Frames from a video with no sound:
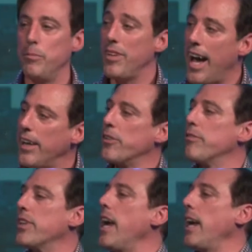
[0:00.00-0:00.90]
I'm
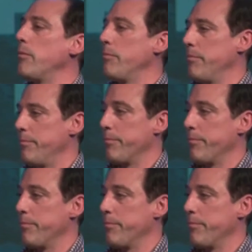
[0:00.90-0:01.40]
tired of the game.